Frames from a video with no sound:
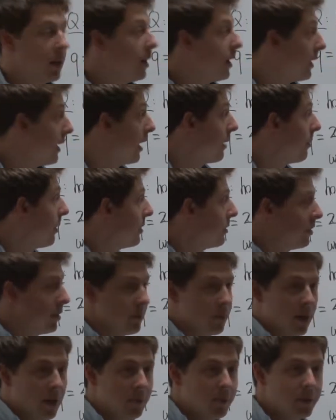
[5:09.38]
Yeah, I bundle
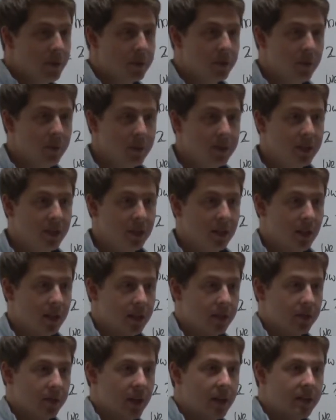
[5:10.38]
them up. So basically, I
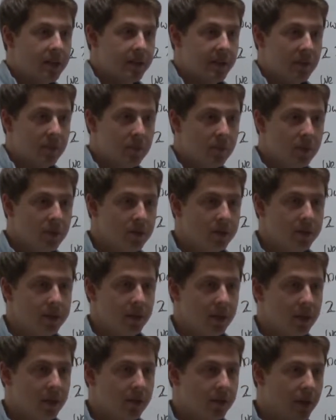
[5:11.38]
create symbols
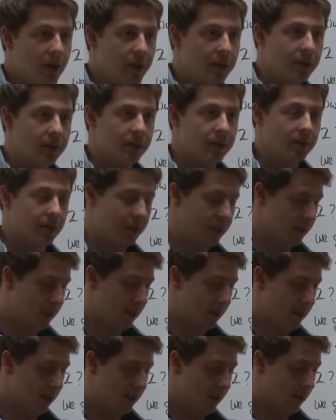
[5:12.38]
that
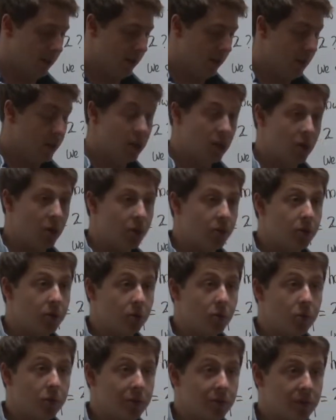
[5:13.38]
encode
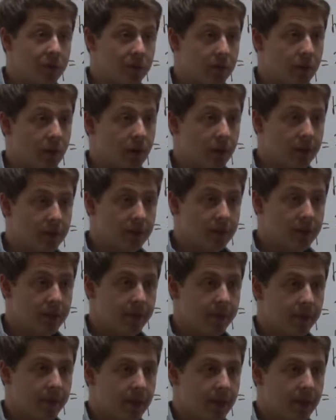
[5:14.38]
tuples of queries.